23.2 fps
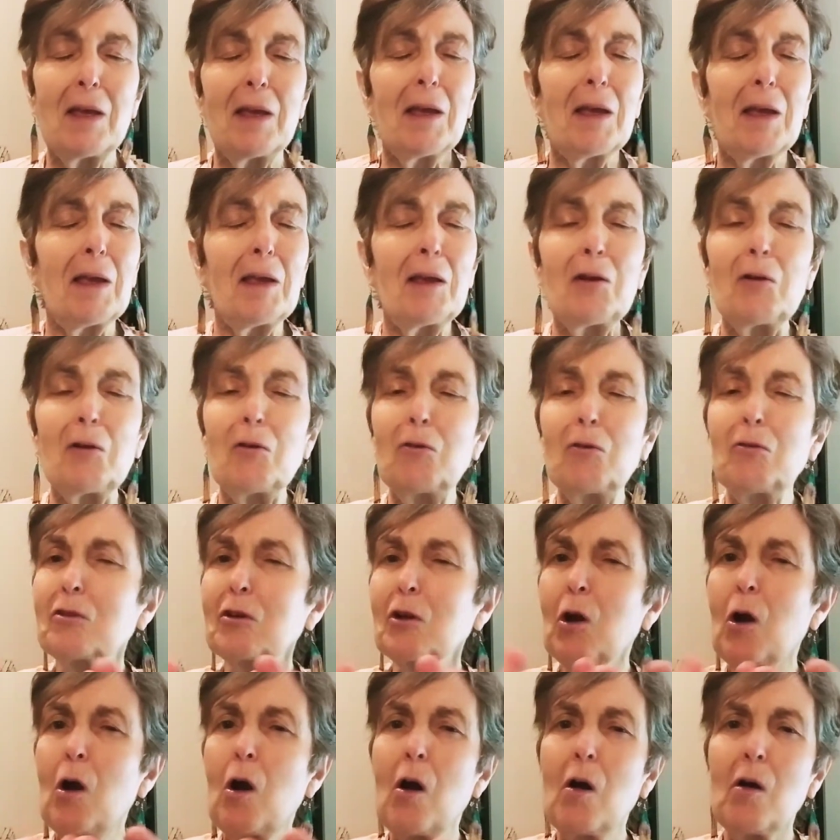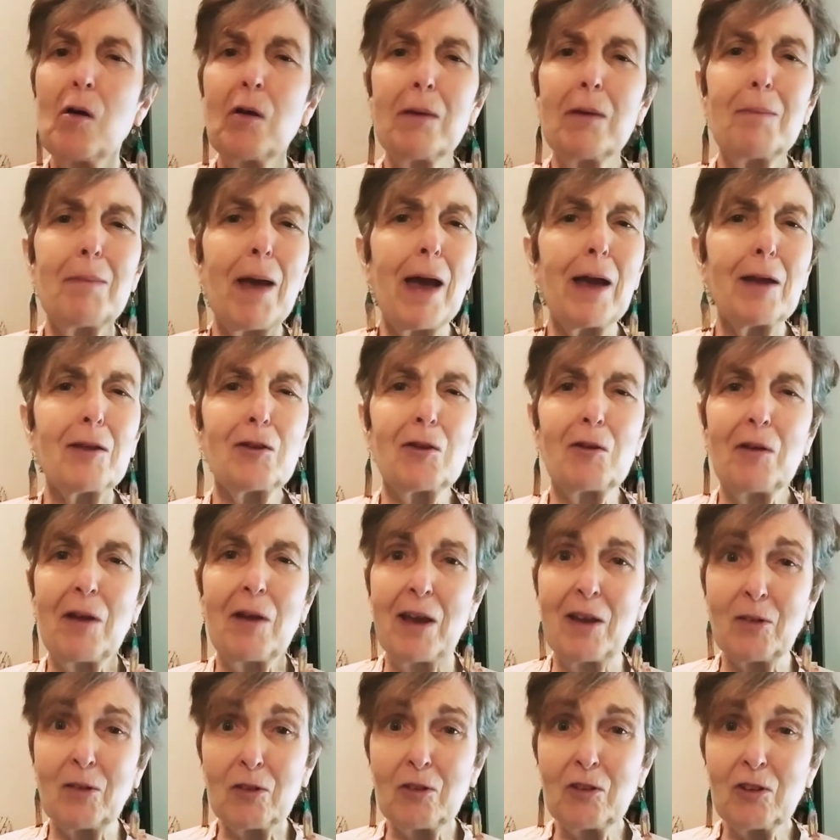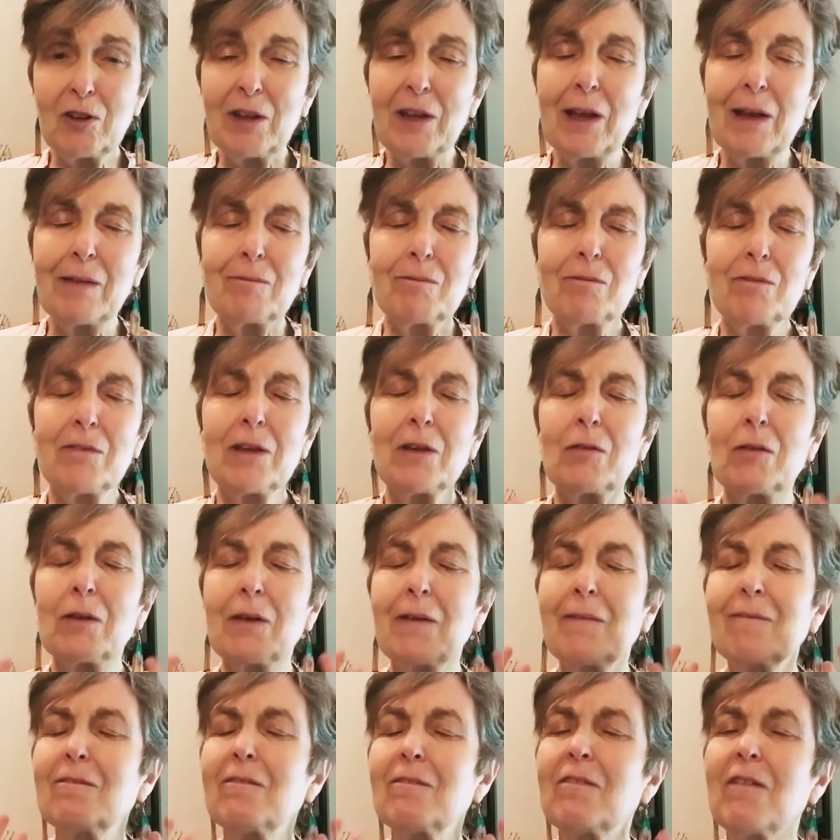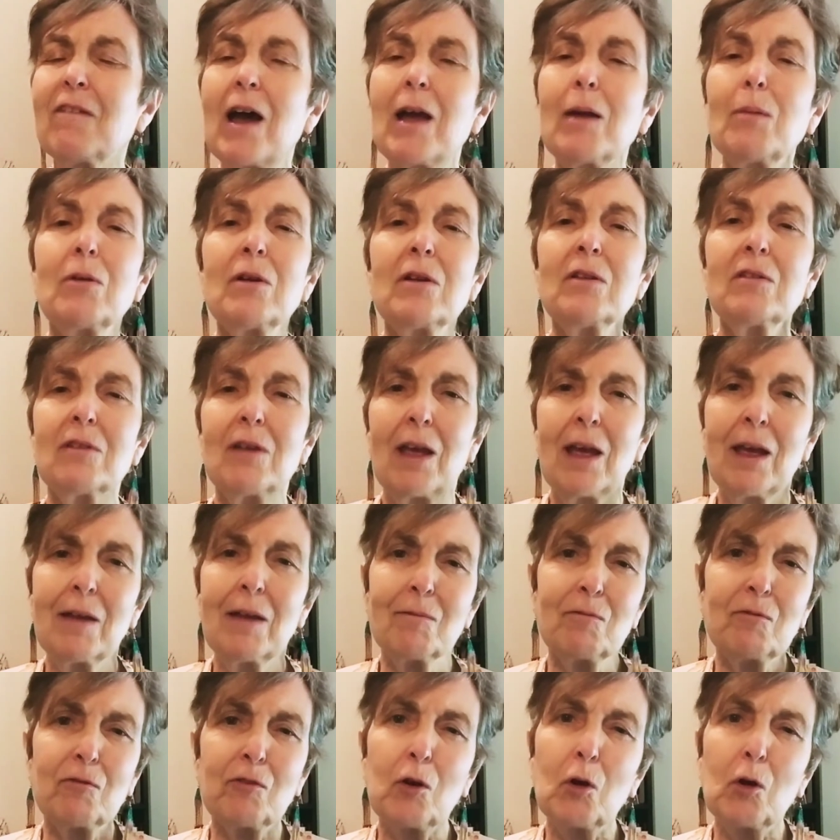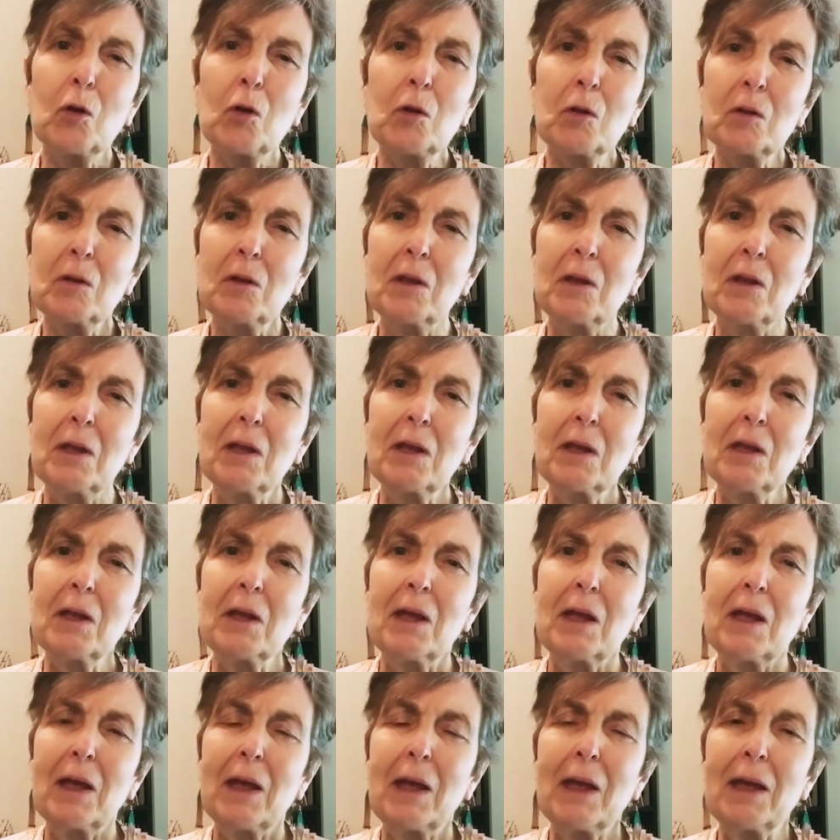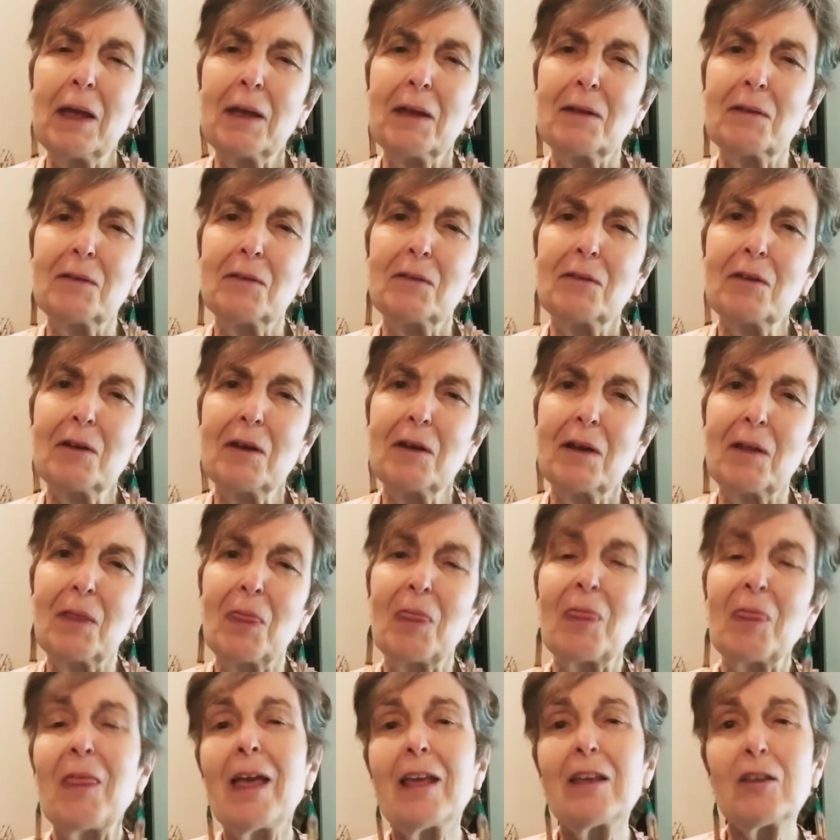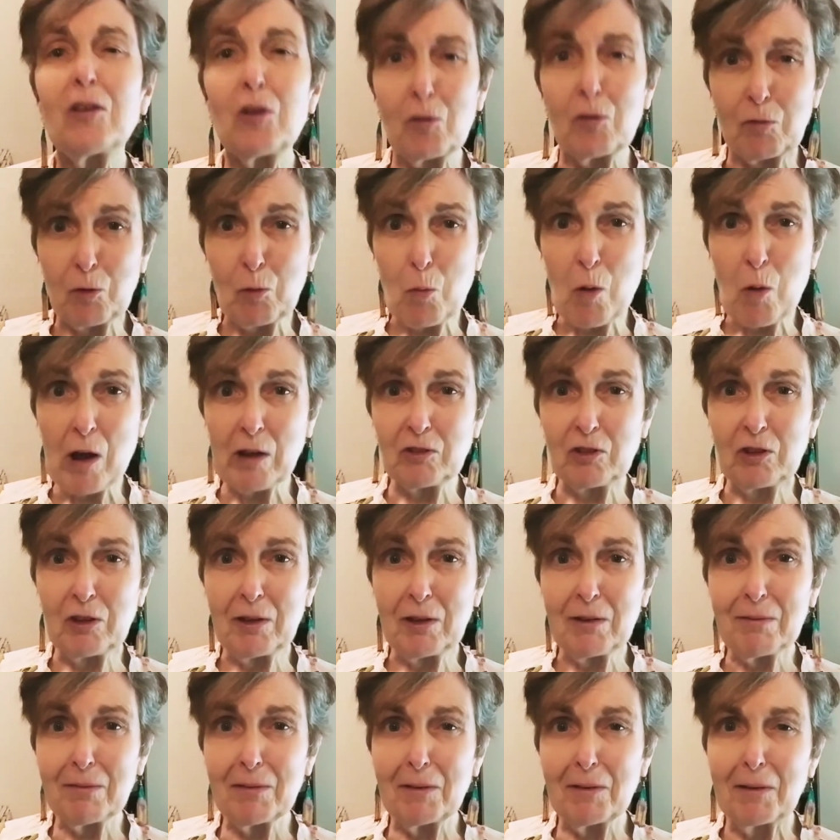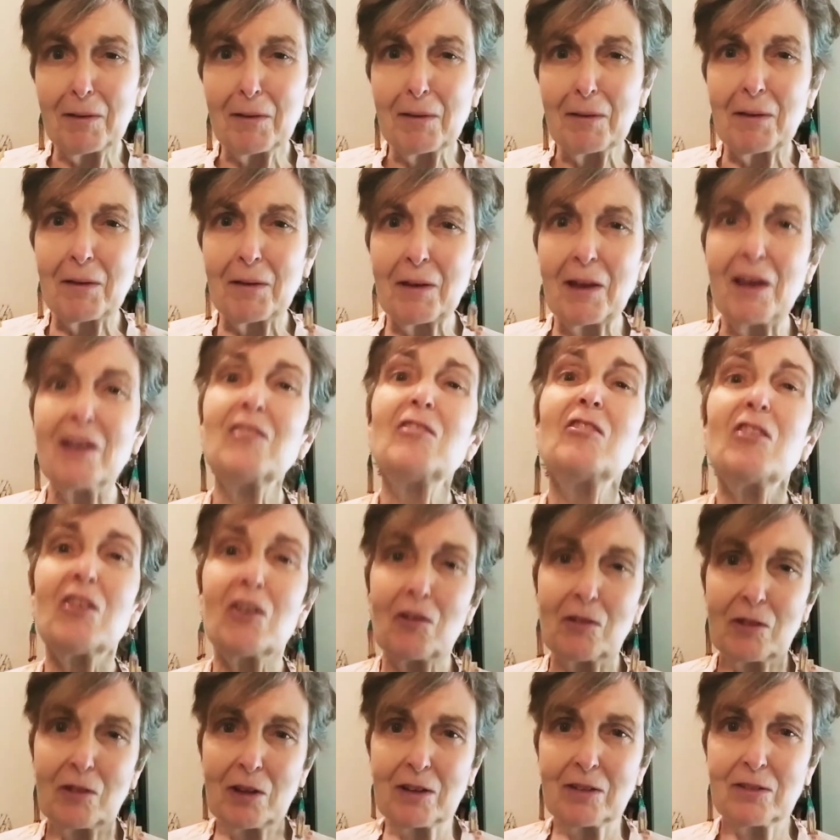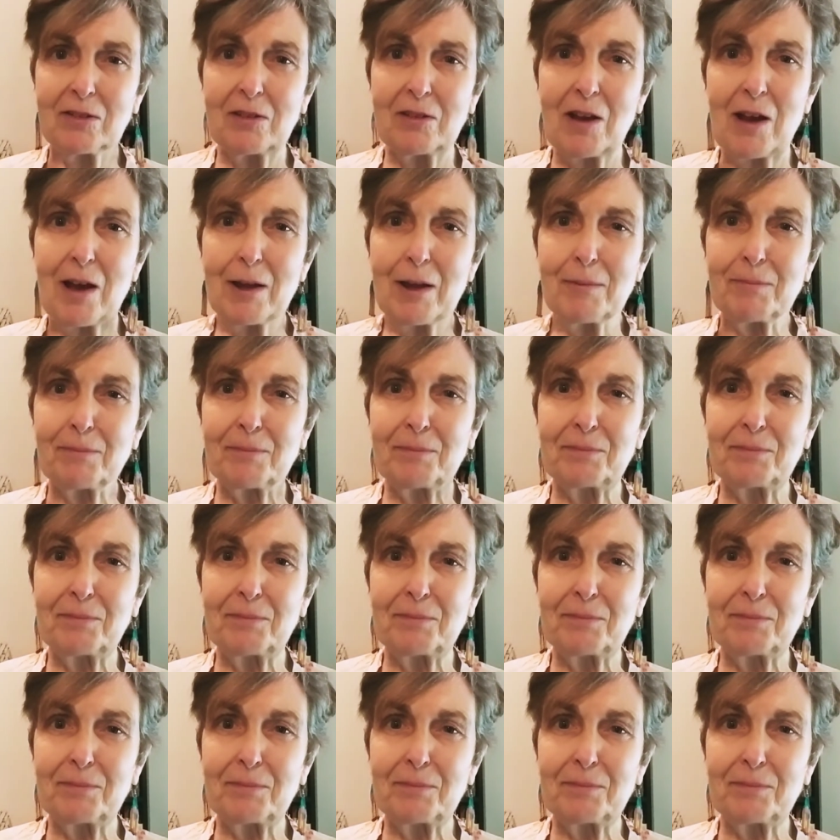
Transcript: here's to calling back your energy and feeling vibrant and full. And uh, thank you for watching. Until next time.